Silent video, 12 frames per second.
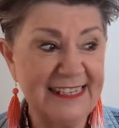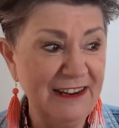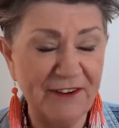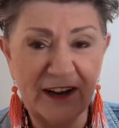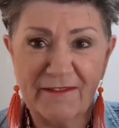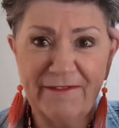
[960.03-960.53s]
and
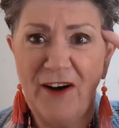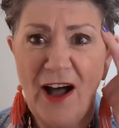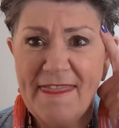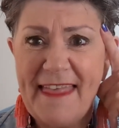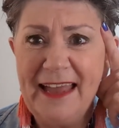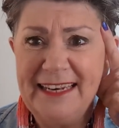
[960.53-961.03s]
if I can
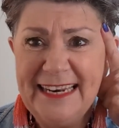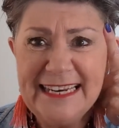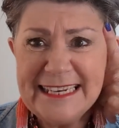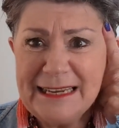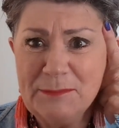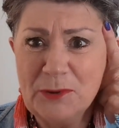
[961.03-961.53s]
find that
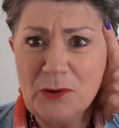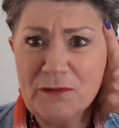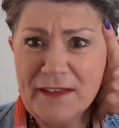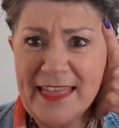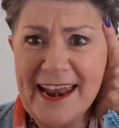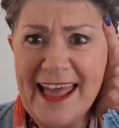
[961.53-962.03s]
knitting book
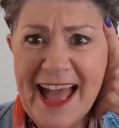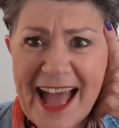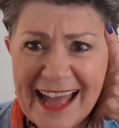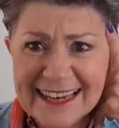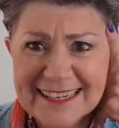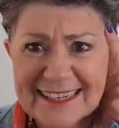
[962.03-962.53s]
for that
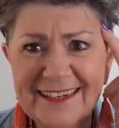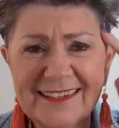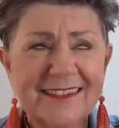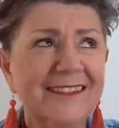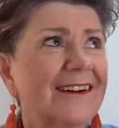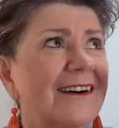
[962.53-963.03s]
hat.
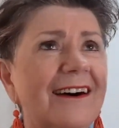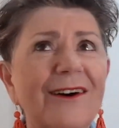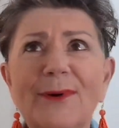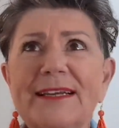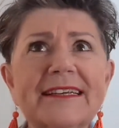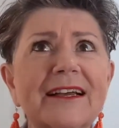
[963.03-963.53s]
Oh,
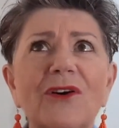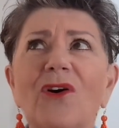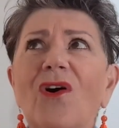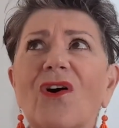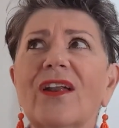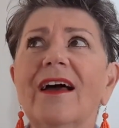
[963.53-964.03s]
where's it
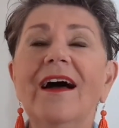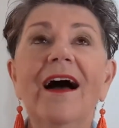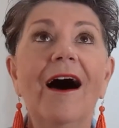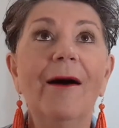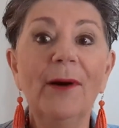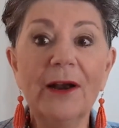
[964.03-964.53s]
gone?
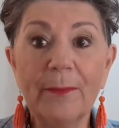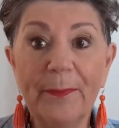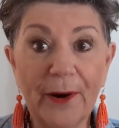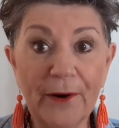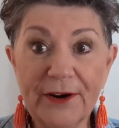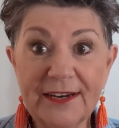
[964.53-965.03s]
I might have
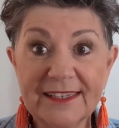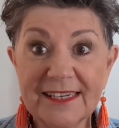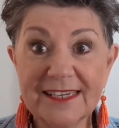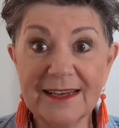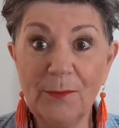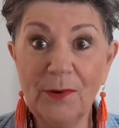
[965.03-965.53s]
borrowed it to
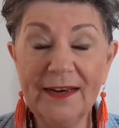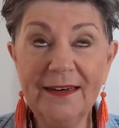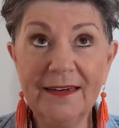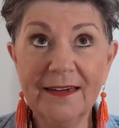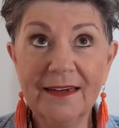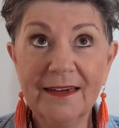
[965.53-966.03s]
someone,
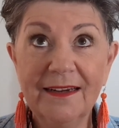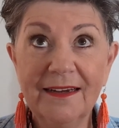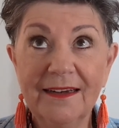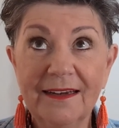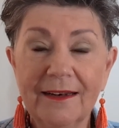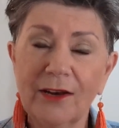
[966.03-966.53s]

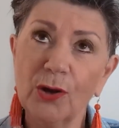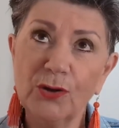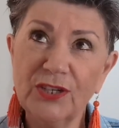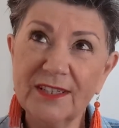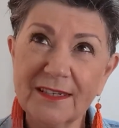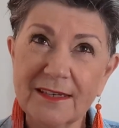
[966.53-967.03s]

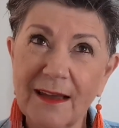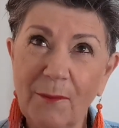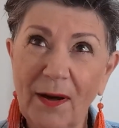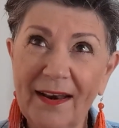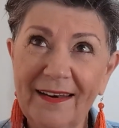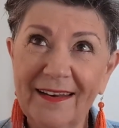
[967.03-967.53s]
loaned it to
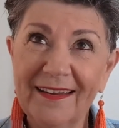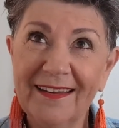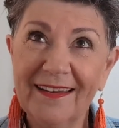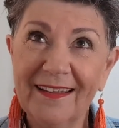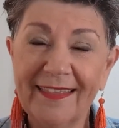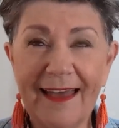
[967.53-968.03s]
someone.
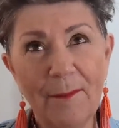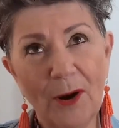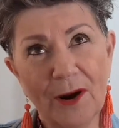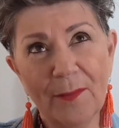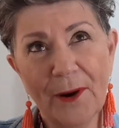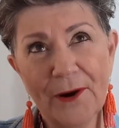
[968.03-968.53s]
They
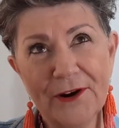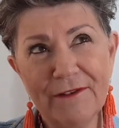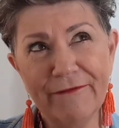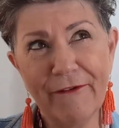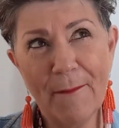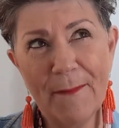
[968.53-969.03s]
might have borrowed
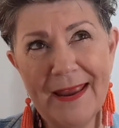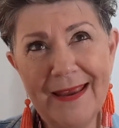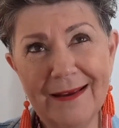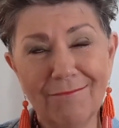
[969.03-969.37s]
it from me.